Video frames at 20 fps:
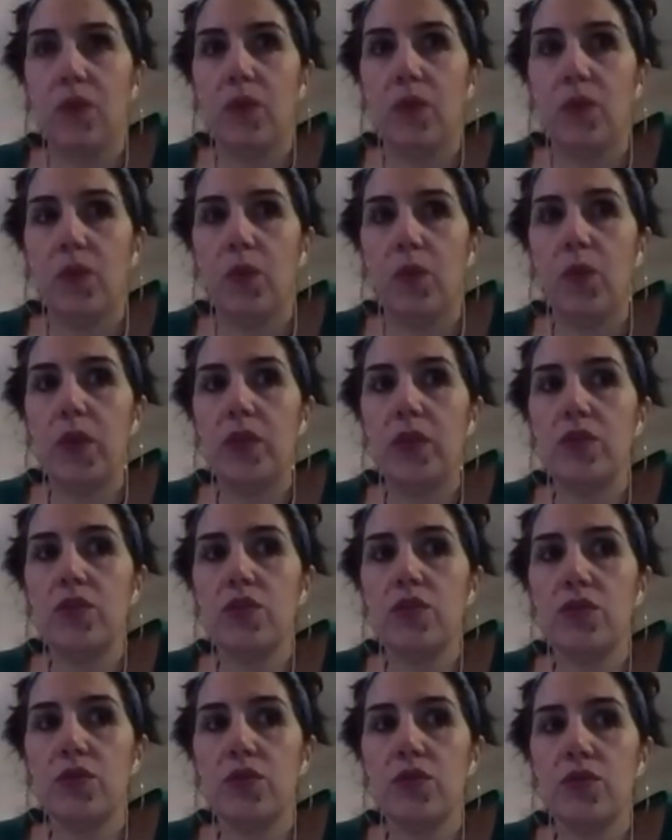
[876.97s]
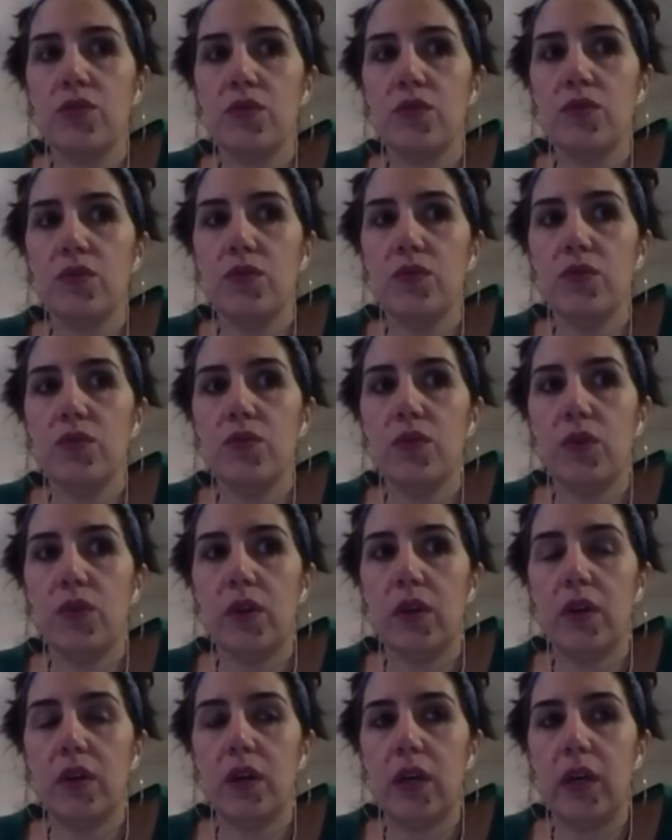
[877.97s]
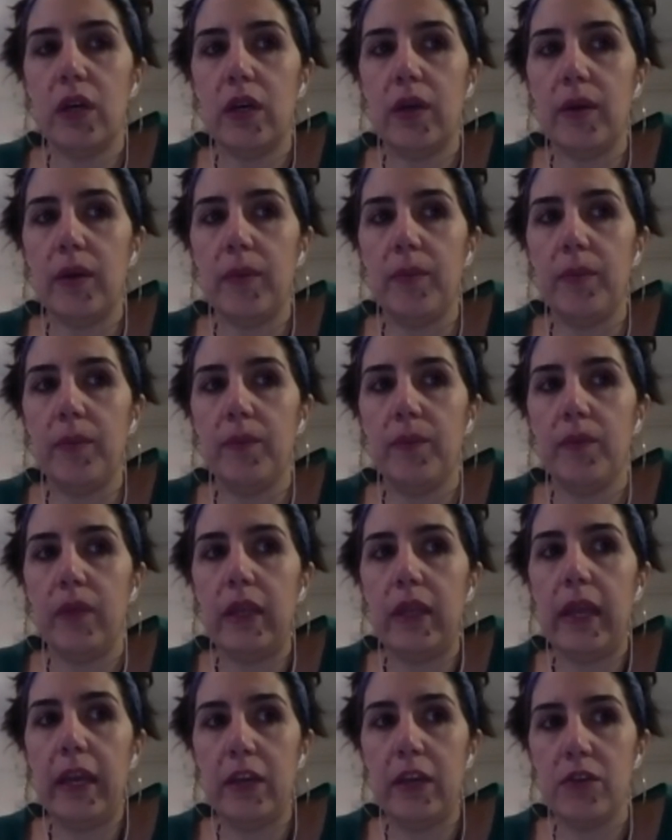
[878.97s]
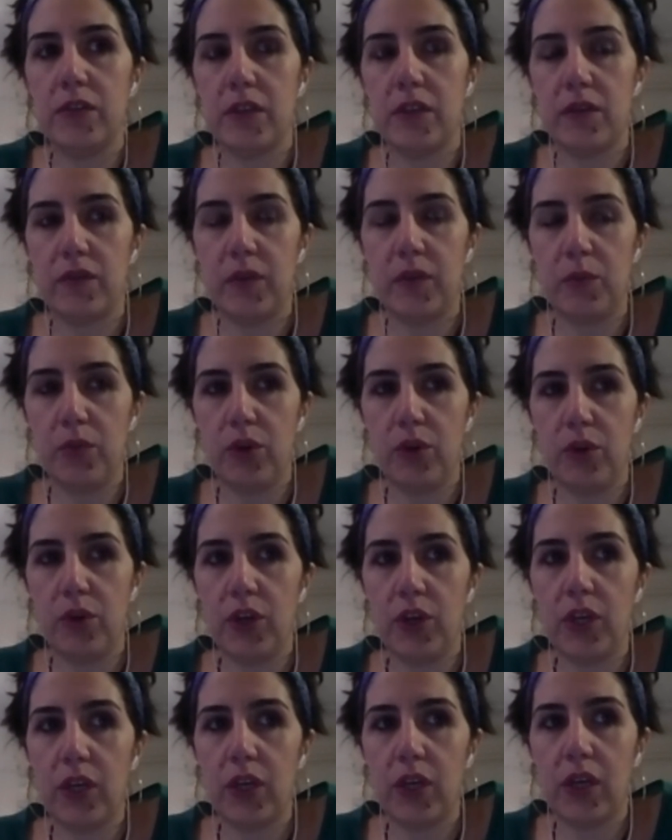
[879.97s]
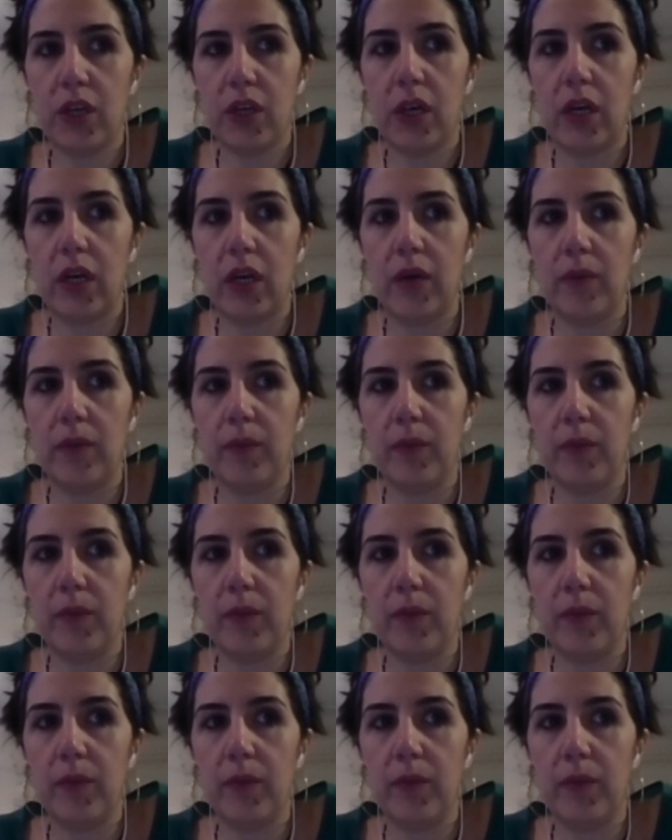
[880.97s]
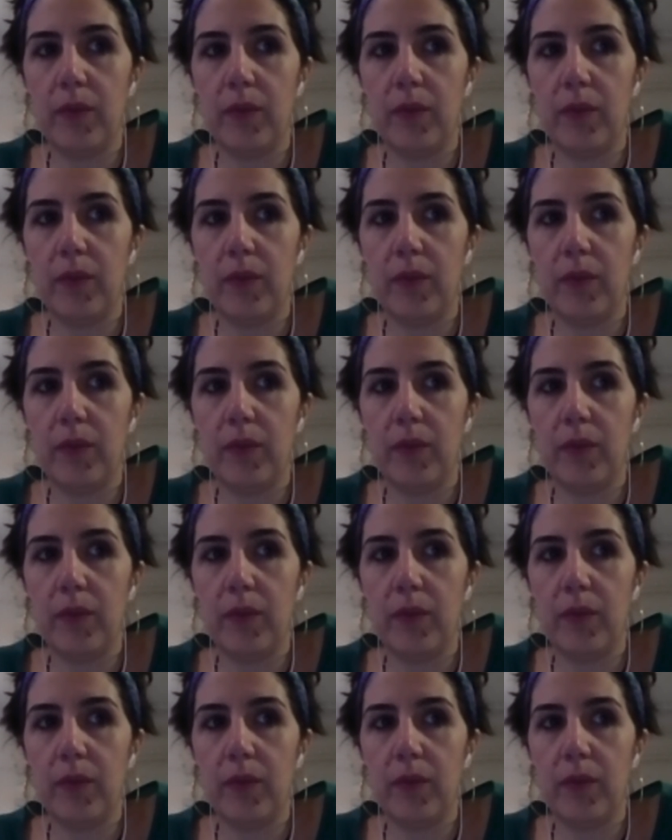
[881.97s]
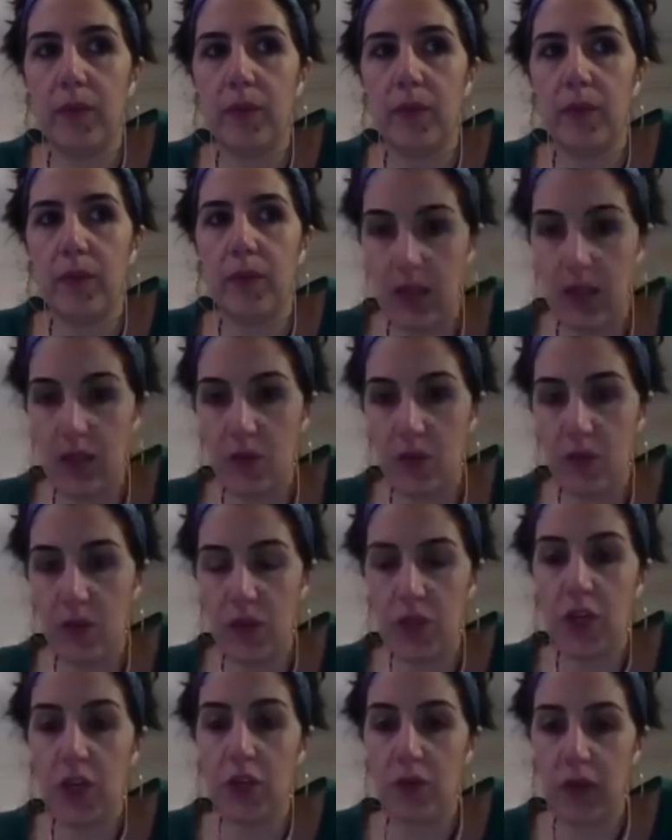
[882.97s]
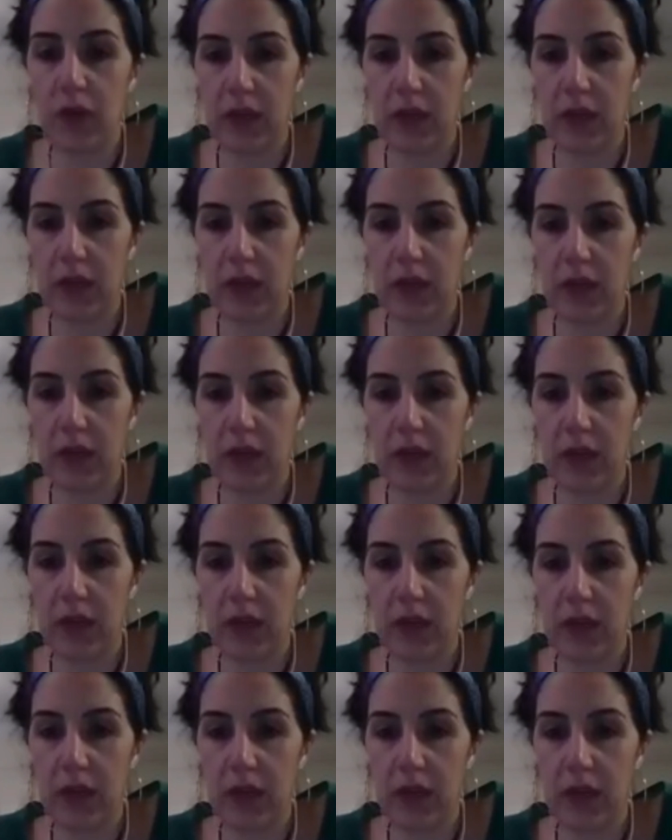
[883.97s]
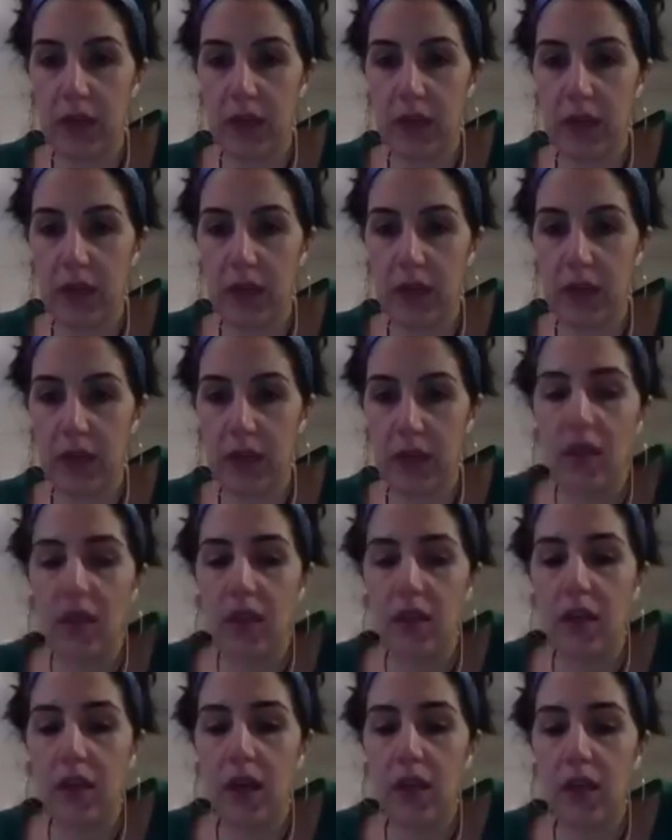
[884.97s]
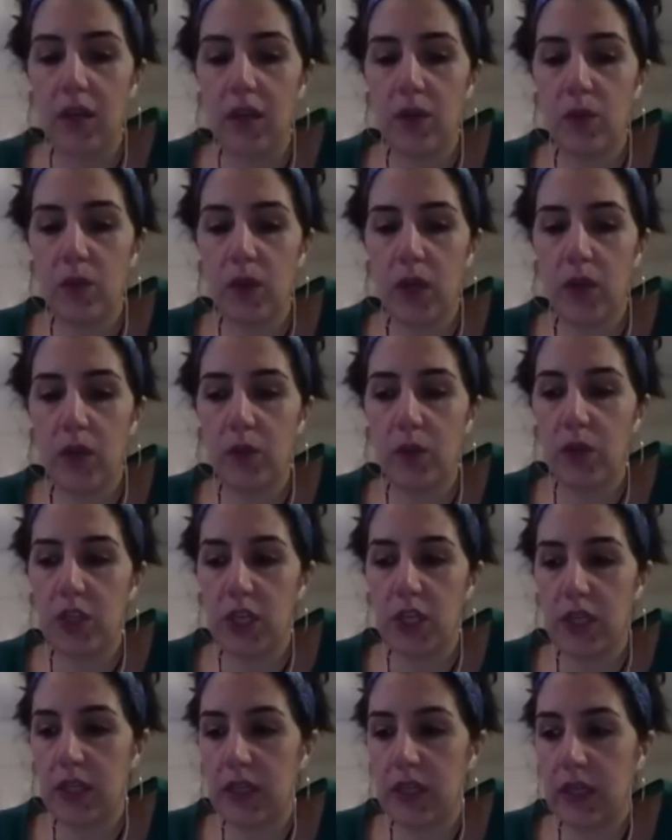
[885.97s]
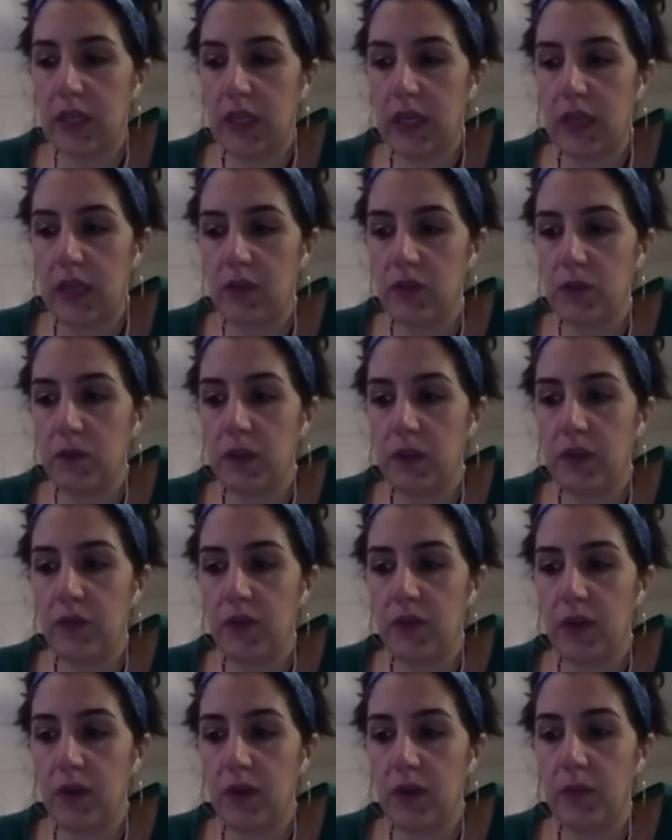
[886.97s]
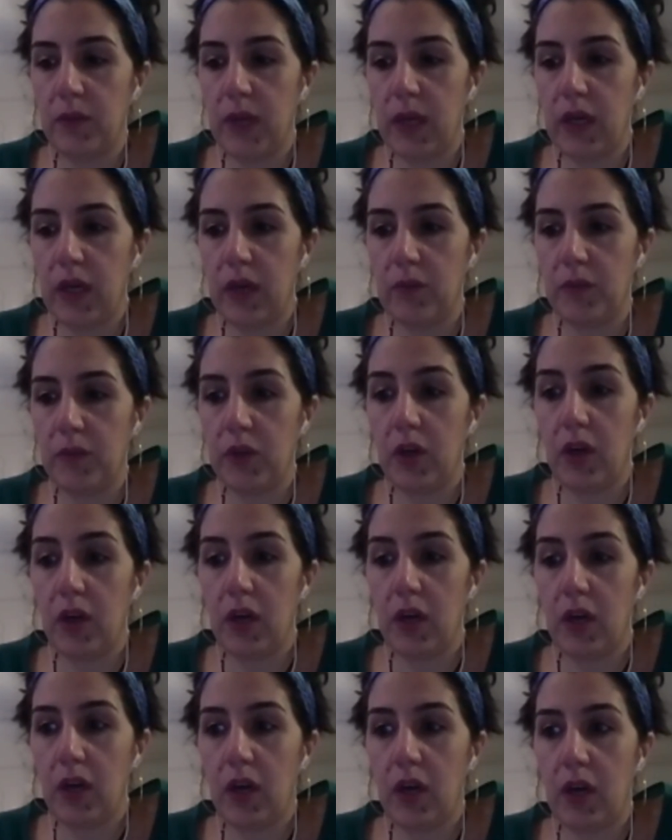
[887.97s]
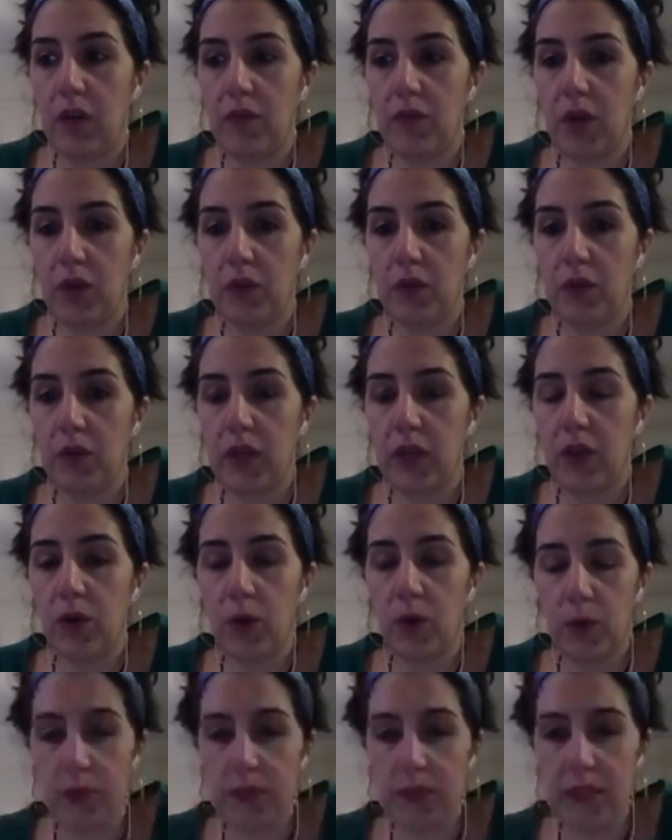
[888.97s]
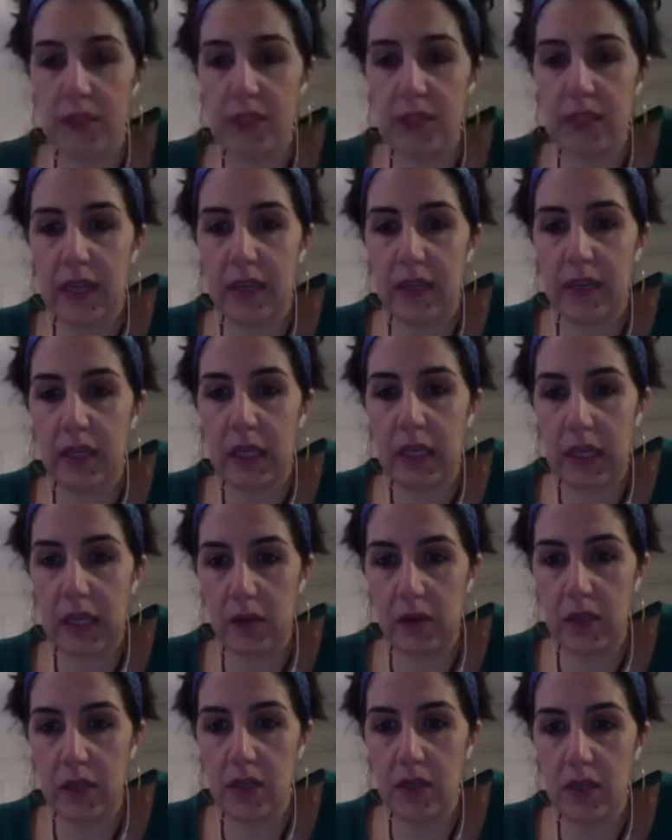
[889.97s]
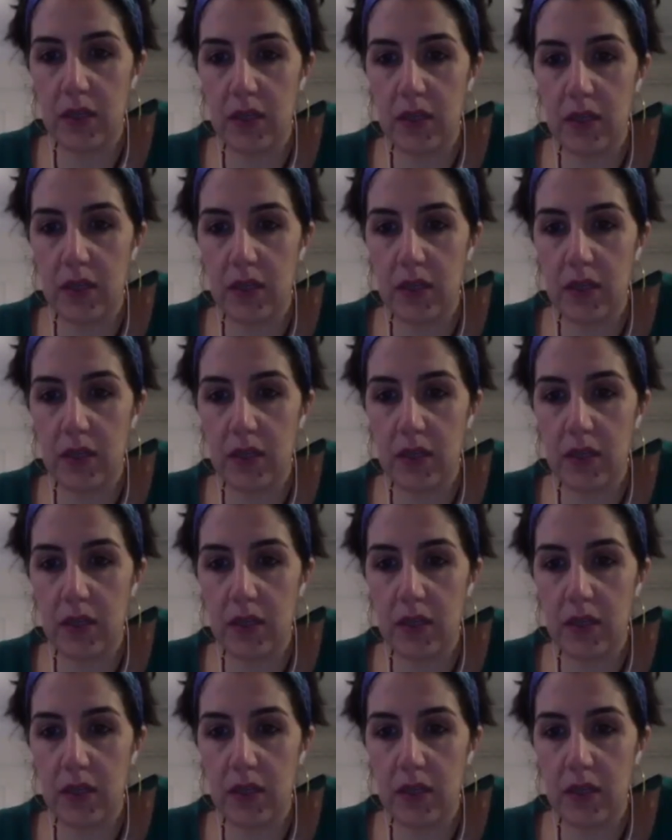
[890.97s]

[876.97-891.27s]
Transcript: with two layers of the book. One, the narrative of the city, which I read parts from, and then the other one, which I didn't get to read from, the archive of the corpses and the killings.